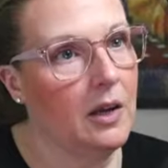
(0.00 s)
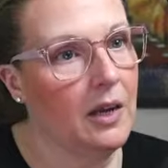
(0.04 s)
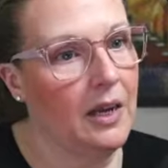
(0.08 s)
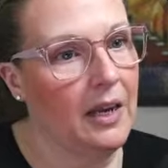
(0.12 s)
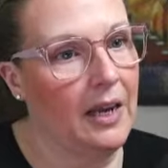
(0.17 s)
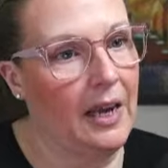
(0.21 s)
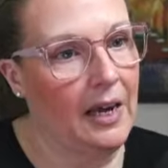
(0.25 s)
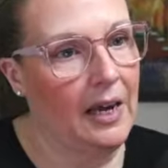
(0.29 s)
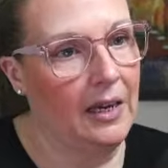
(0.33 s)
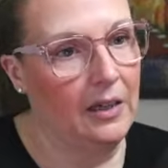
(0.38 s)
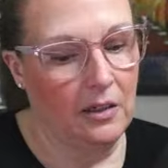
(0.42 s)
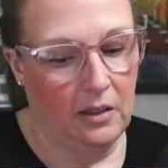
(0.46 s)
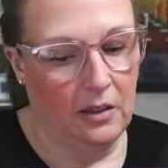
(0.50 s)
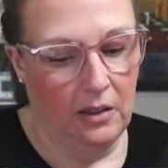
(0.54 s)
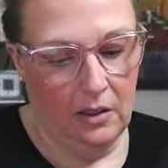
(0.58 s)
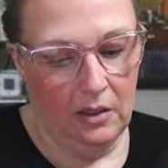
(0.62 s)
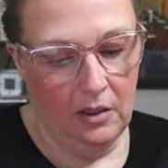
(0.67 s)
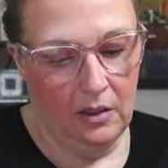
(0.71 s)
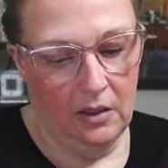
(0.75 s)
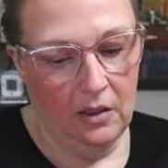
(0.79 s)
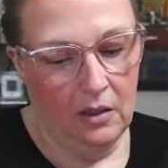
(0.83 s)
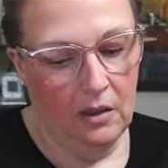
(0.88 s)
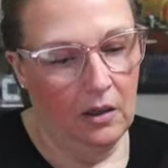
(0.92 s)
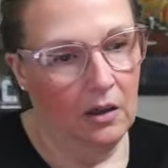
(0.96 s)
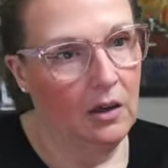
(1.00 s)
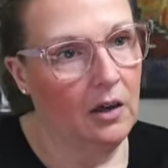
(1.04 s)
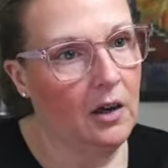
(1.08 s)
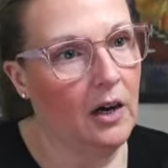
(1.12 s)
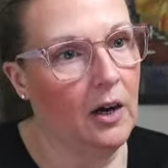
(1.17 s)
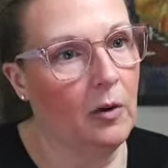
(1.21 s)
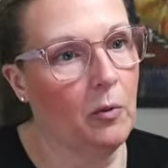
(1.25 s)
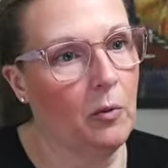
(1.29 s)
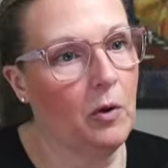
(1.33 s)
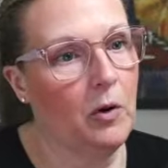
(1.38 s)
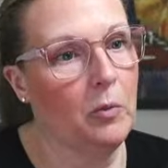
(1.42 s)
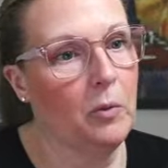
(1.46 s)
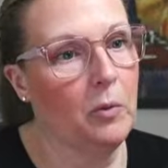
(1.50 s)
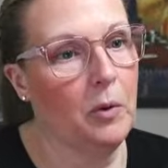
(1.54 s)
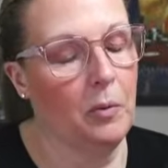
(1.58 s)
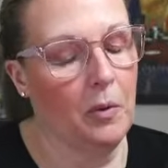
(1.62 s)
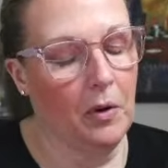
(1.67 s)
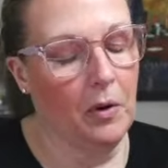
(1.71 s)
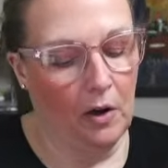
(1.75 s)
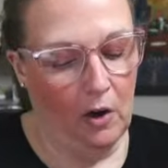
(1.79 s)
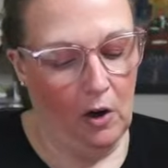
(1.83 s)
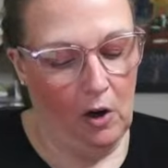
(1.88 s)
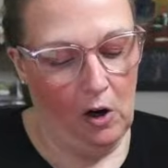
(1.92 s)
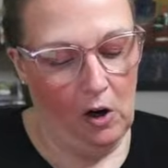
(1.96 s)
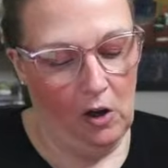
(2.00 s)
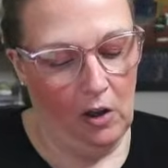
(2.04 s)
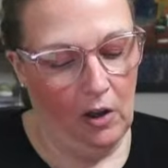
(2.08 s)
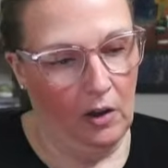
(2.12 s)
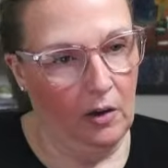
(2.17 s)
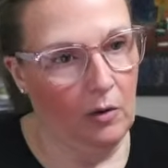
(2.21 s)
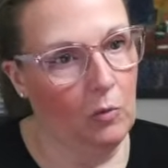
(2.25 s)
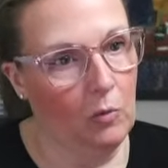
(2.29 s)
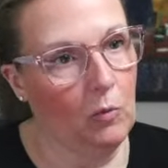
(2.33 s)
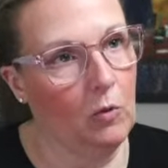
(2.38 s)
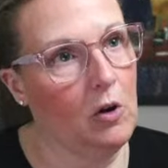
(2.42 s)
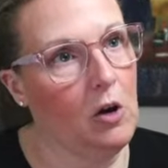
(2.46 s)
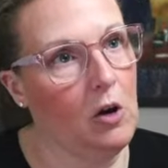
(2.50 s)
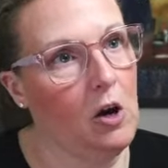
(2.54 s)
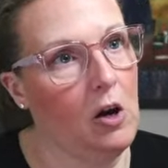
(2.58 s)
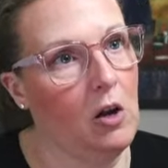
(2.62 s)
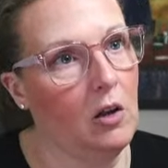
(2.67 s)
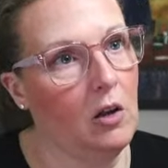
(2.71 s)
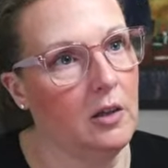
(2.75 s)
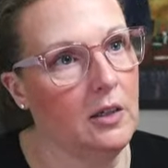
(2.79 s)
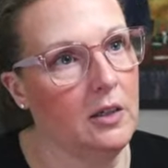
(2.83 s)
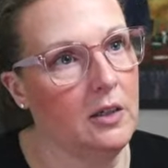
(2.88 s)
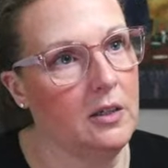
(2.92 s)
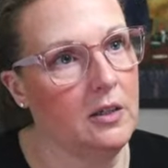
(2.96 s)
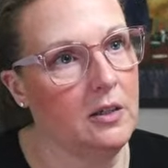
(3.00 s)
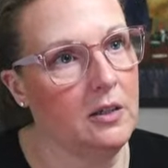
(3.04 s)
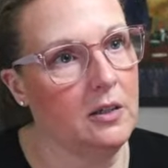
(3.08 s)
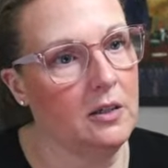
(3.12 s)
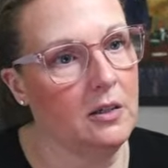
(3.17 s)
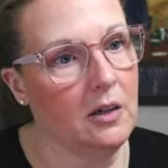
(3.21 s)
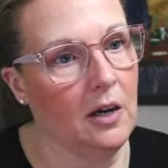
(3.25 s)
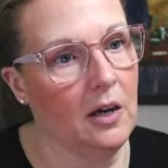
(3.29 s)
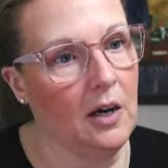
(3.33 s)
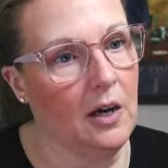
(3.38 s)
get, and what do we want to call it? We'll call it